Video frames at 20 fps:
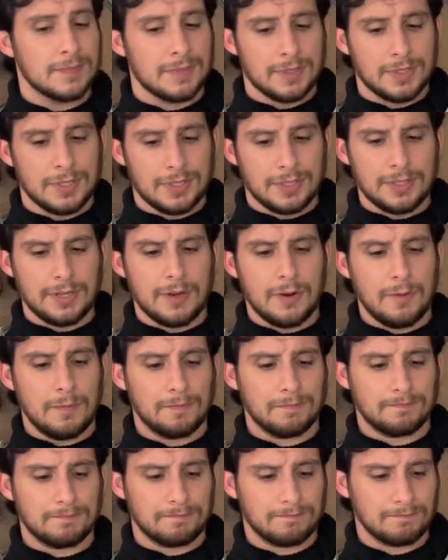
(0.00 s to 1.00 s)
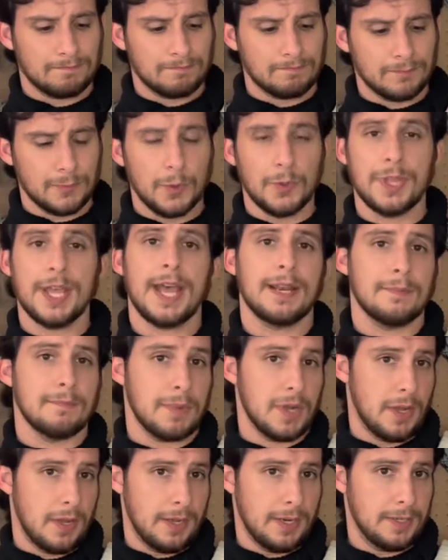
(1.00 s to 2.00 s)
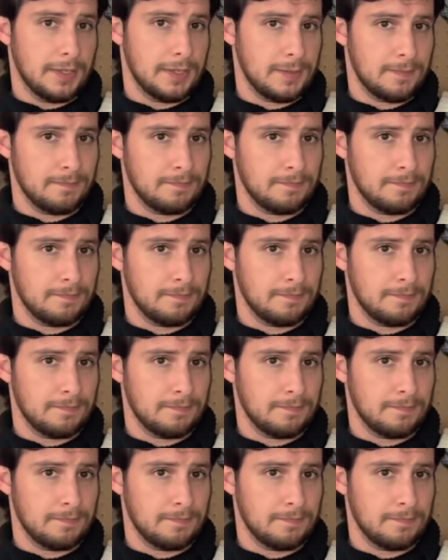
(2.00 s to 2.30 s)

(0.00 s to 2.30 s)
So, with that in mind,